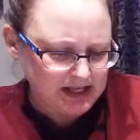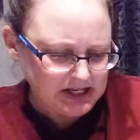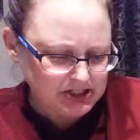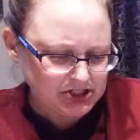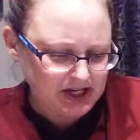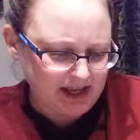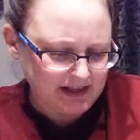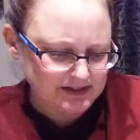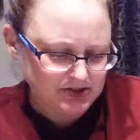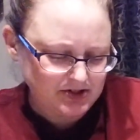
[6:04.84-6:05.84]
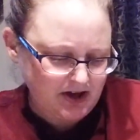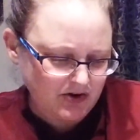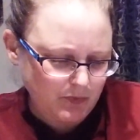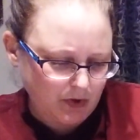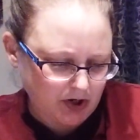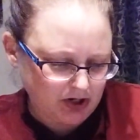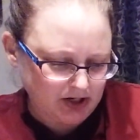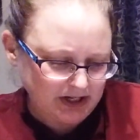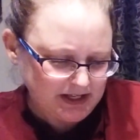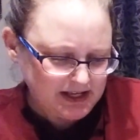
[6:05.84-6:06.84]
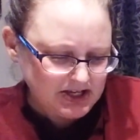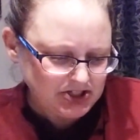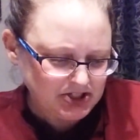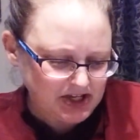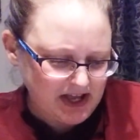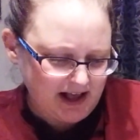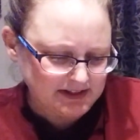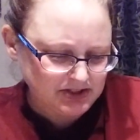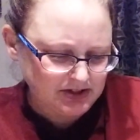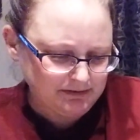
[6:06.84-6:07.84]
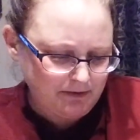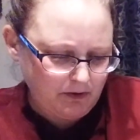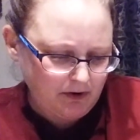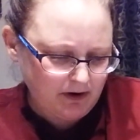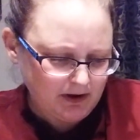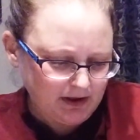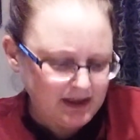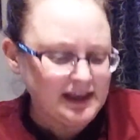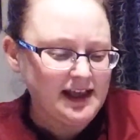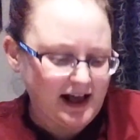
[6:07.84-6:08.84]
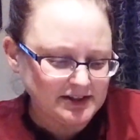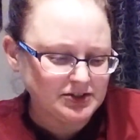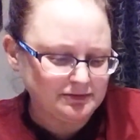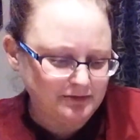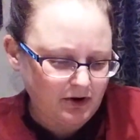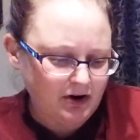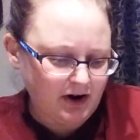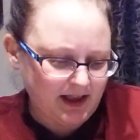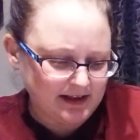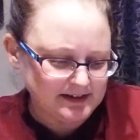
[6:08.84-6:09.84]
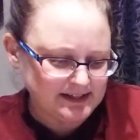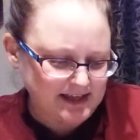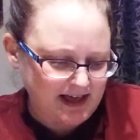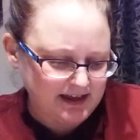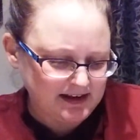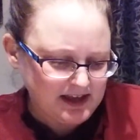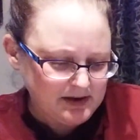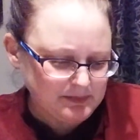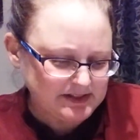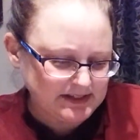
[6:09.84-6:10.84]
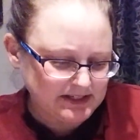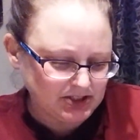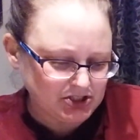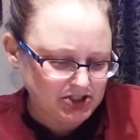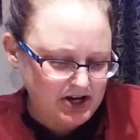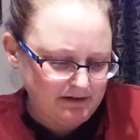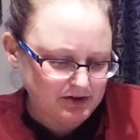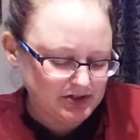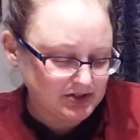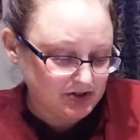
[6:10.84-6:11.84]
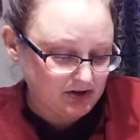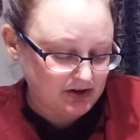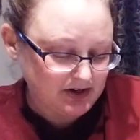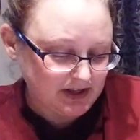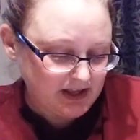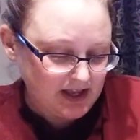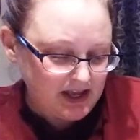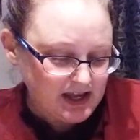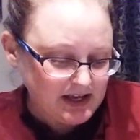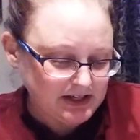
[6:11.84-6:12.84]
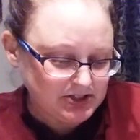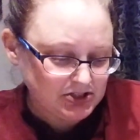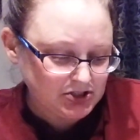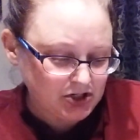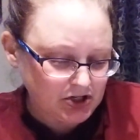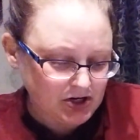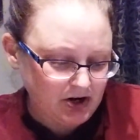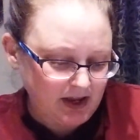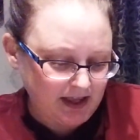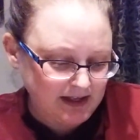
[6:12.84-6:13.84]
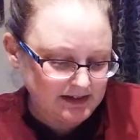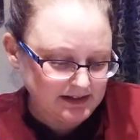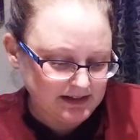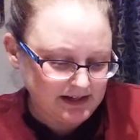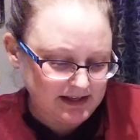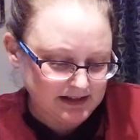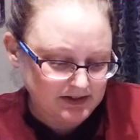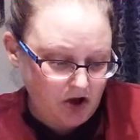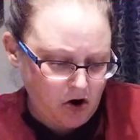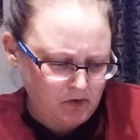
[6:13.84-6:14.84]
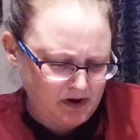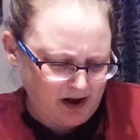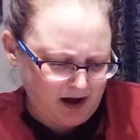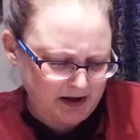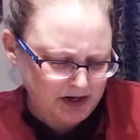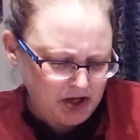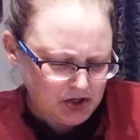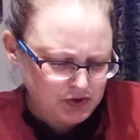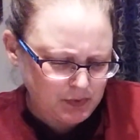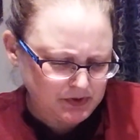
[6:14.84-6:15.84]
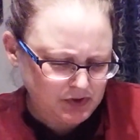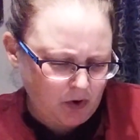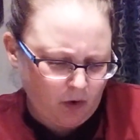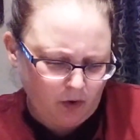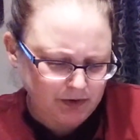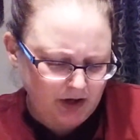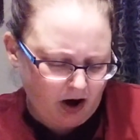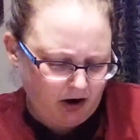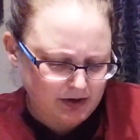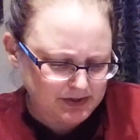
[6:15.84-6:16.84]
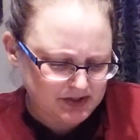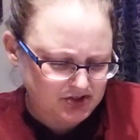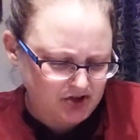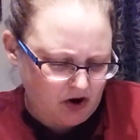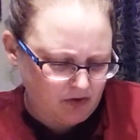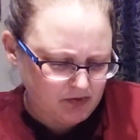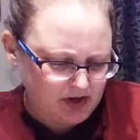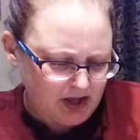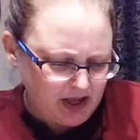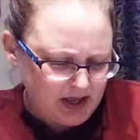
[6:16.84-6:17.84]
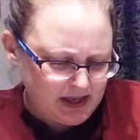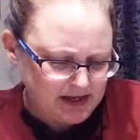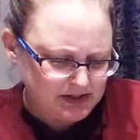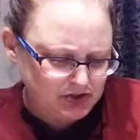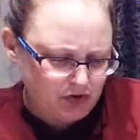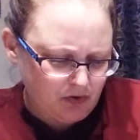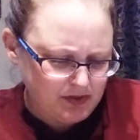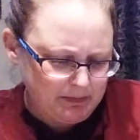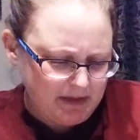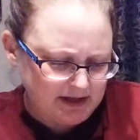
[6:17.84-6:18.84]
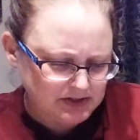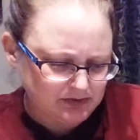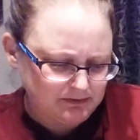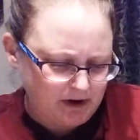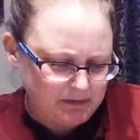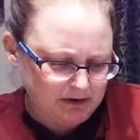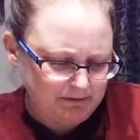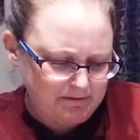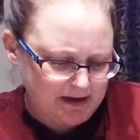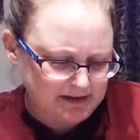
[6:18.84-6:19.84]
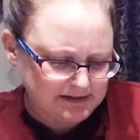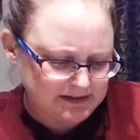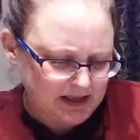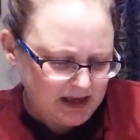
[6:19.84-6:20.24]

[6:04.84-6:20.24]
She answered not a word. He asked her for her hand again, but still she never stirred. He took her hand in his. Oh God, 'twas cold and hard as stone. He tore the mantle from her face.